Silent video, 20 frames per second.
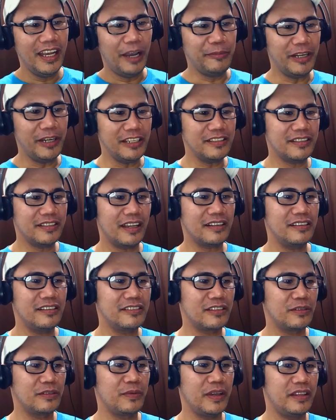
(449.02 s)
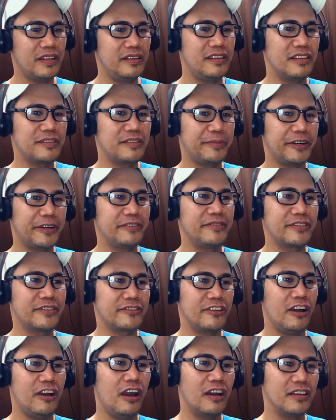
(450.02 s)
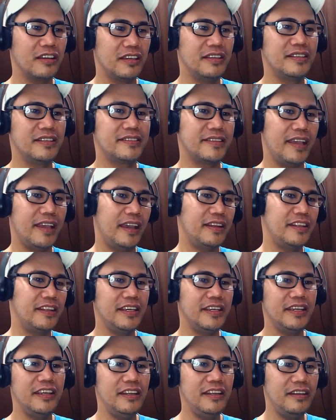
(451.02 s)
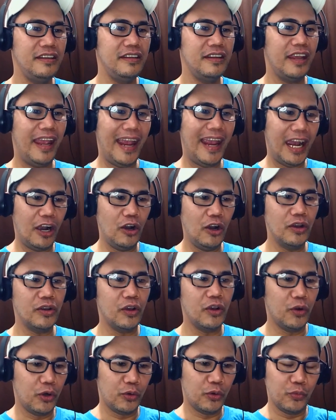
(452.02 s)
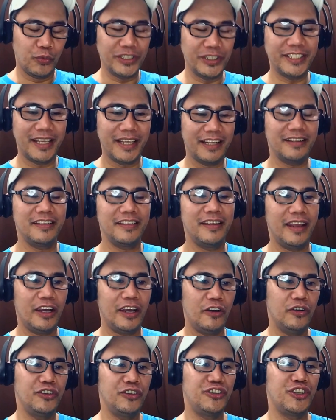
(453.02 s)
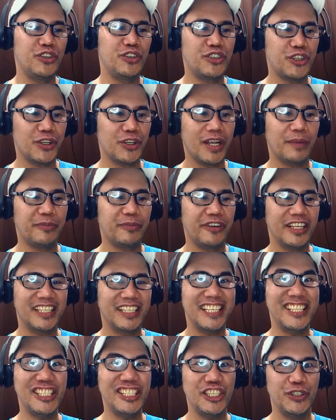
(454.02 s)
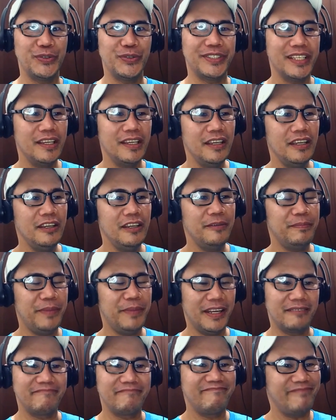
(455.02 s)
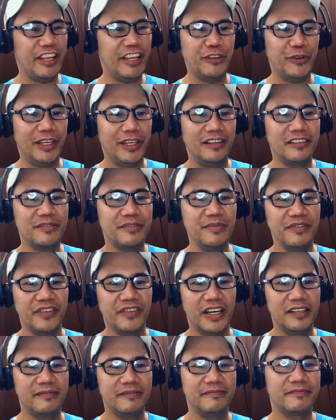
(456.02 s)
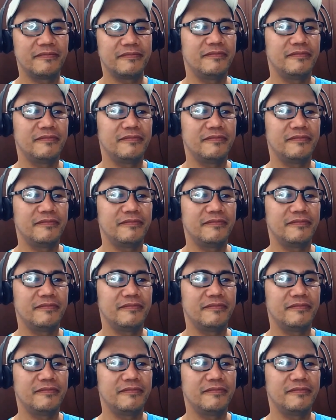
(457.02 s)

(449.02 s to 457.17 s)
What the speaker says: I'm not exactly sure whether this part of the song is edited out or was edited out due to copyright issues, but anyway, let's move on.